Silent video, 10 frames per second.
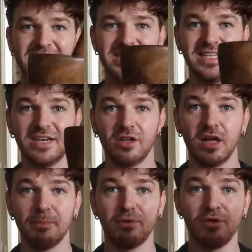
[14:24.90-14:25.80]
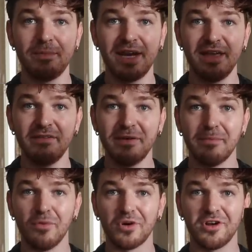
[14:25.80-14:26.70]
It's a little primitive
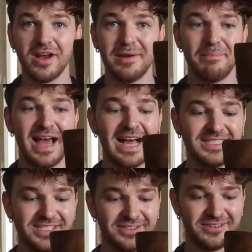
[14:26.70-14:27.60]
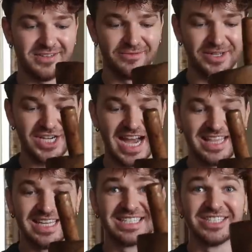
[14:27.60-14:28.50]
mortar and pestle, which I
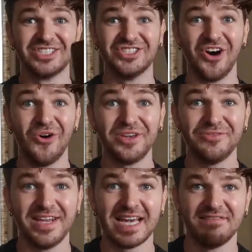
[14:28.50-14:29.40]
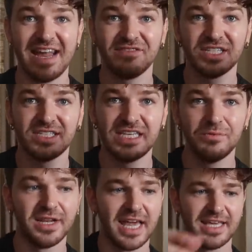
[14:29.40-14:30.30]
think is so unique. I've never seen
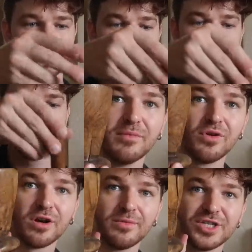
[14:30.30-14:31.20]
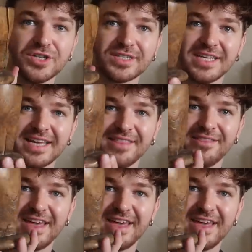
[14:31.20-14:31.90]
one like this. The mortar, which looks like